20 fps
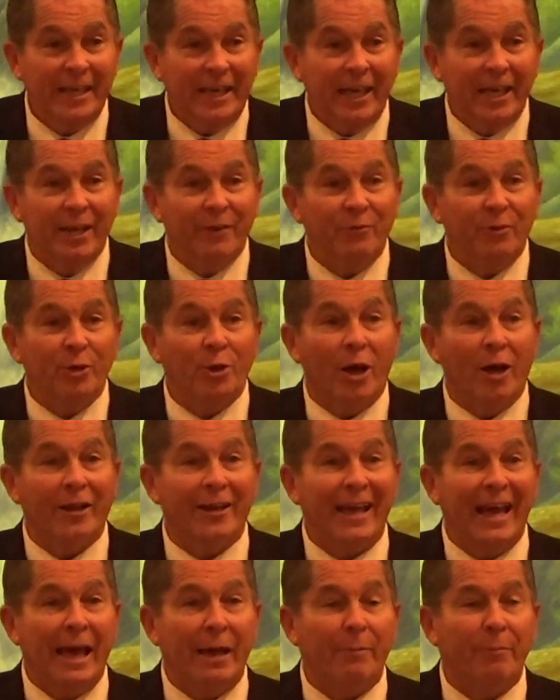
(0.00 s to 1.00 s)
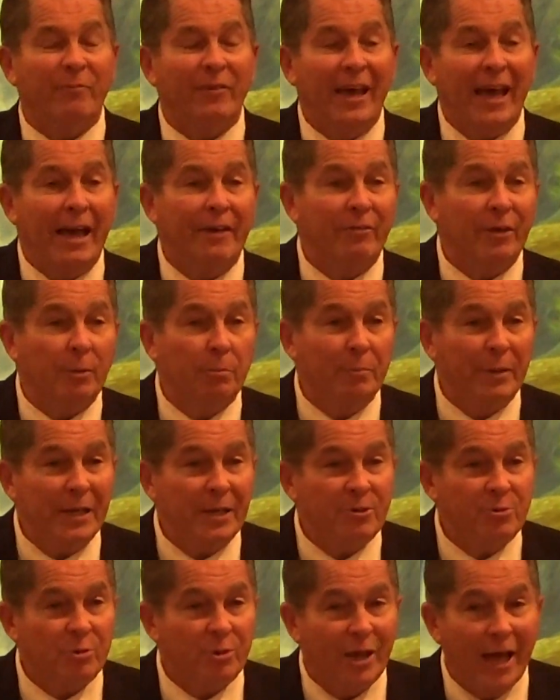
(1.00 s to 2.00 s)
if you're not have, having
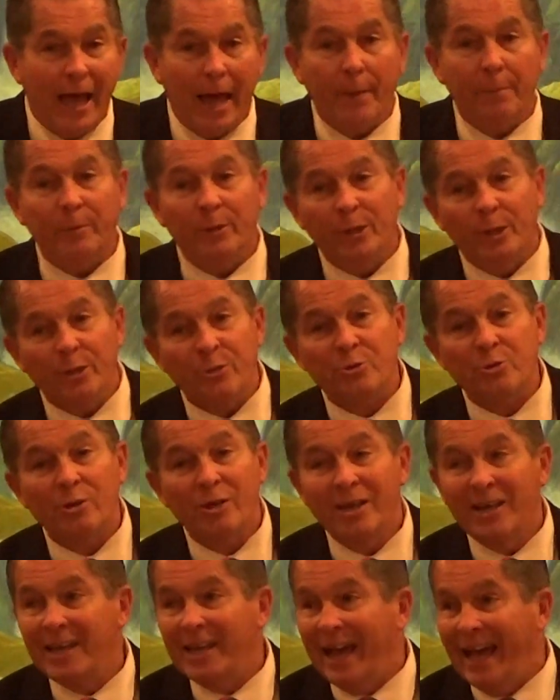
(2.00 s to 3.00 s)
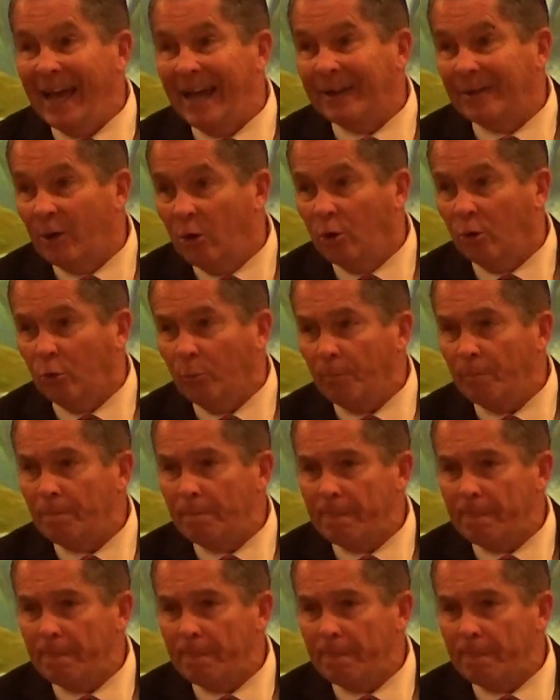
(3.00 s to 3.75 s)
peace and happiness at home.